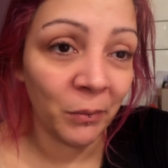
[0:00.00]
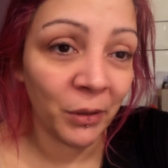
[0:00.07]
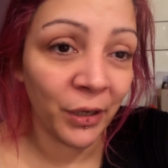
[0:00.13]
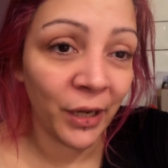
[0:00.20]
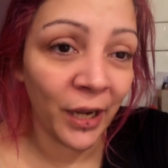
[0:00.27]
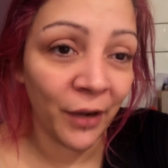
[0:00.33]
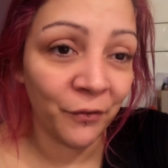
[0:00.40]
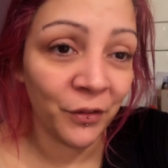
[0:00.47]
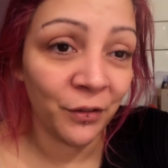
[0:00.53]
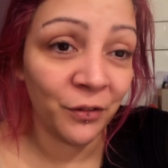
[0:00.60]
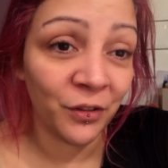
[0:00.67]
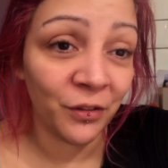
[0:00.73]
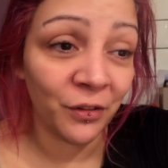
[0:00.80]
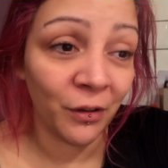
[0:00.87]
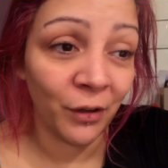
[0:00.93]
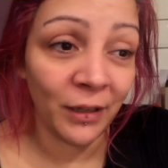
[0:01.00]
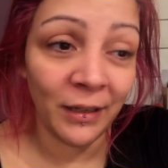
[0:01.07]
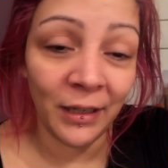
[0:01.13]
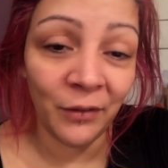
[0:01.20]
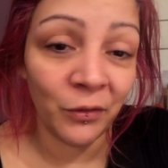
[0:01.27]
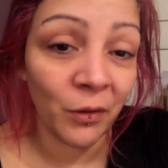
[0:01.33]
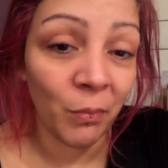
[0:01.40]
I'm gonna have to just like
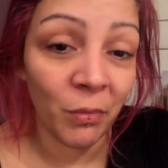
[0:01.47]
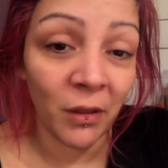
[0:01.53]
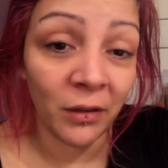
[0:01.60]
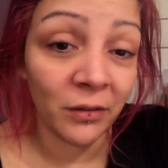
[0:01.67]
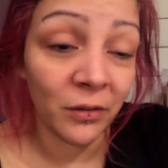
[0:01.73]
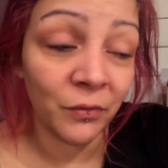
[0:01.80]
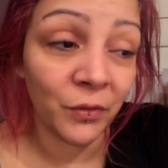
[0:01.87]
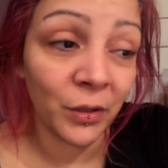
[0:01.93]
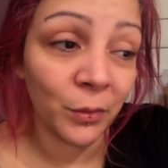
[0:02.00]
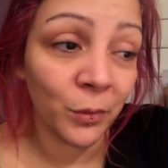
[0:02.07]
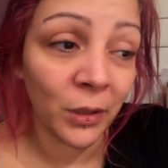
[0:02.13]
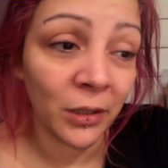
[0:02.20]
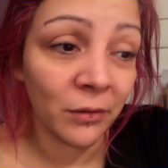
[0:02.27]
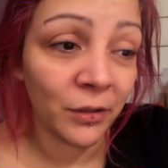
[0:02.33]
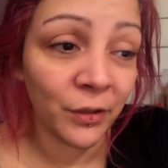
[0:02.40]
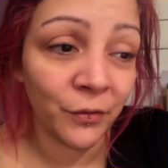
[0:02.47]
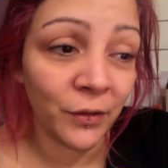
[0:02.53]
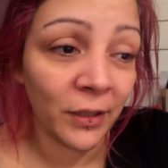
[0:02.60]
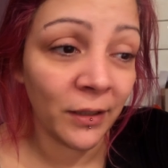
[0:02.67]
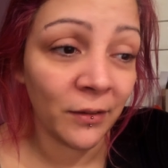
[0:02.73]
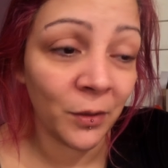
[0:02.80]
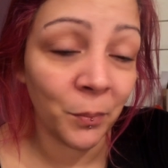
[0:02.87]
leave some things and think, well, if
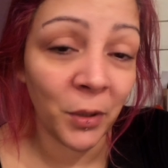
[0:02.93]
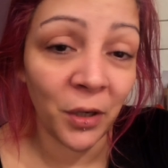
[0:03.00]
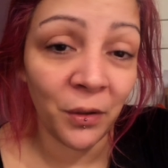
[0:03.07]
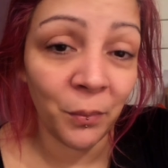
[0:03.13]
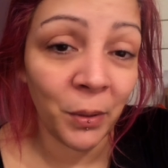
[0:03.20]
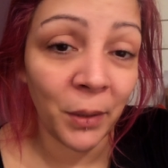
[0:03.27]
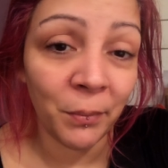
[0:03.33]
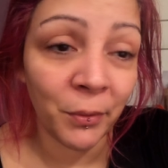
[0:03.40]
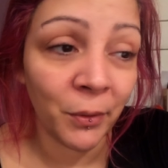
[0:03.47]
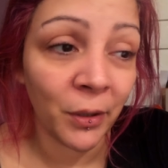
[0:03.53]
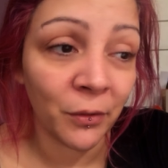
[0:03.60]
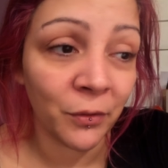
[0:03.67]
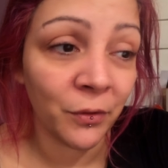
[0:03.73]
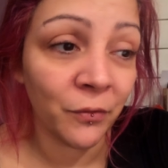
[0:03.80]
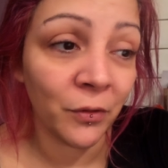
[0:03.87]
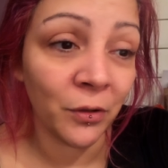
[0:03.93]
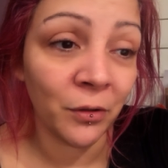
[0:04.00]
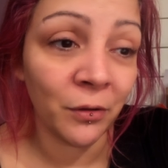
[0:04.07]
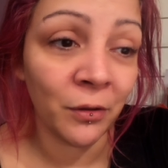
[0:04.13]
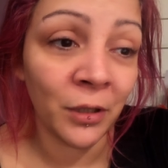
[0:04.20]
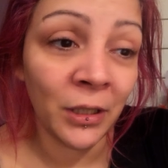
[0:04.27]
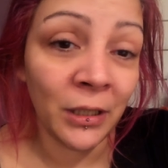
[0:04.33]
there's a pile of paperwork on the
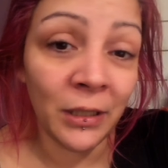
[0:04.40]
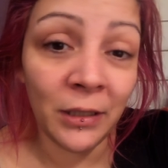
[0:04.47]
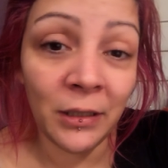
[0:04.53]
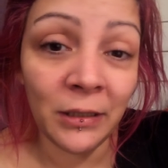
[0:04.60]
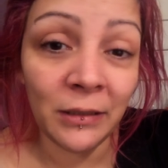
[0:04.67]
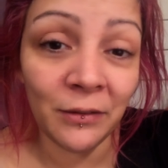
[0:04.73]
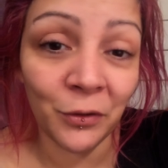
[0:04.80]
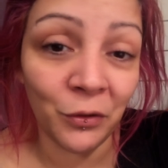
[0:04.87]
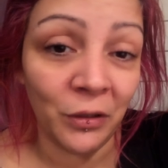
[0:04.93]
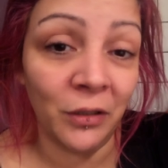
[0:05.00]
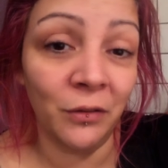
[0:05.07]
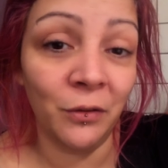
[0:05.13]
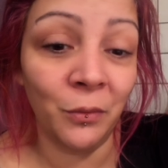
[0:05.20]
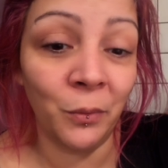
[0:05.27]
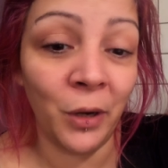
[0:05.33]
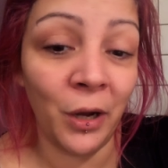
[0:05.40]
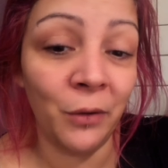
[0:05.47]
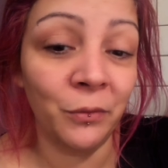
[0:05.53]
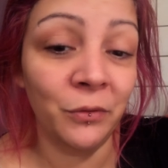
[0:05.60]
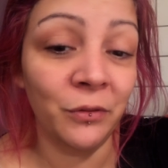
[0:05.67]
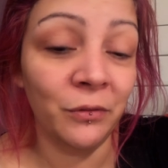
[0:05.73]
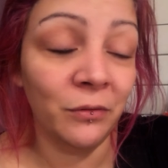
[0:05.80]
floor, it's not the end of the
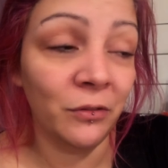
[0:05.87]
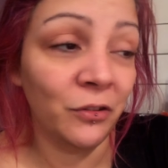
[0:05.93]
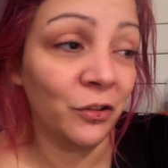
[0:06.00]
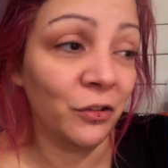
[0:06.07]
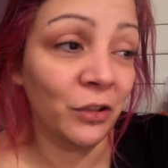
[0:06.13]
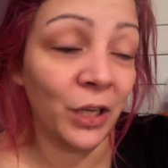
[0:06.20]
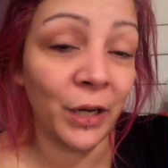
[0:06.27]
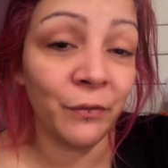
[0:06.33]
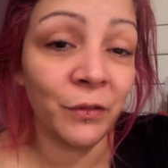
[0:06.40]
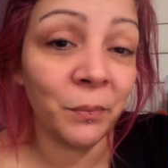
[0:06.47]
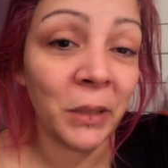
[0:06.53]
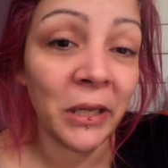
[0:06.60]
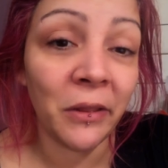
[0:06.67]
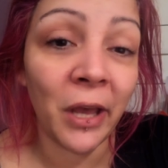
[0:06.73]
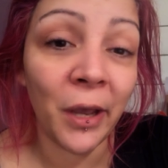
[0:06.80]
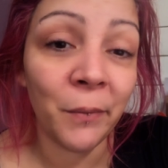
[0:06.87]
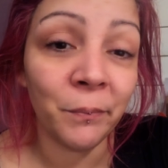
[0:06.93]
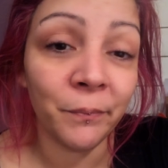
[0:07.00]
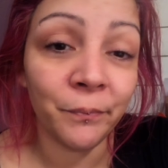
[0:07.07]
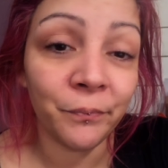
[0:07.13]
world. It's just gonna have to be there.